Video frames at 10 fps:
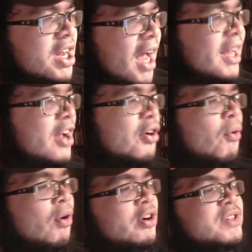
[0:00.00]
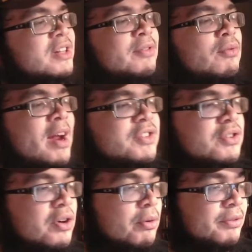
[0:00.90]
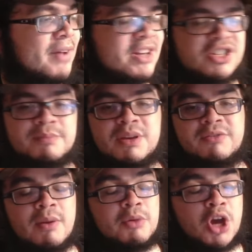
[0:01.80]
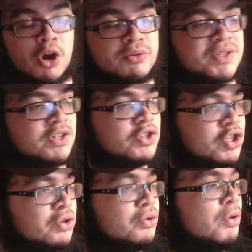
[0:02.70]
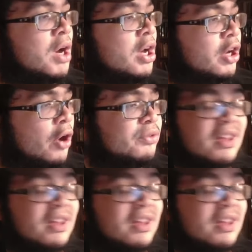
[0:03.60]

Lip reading: And get your order delivered right to your door with fast shipping from coast to coast.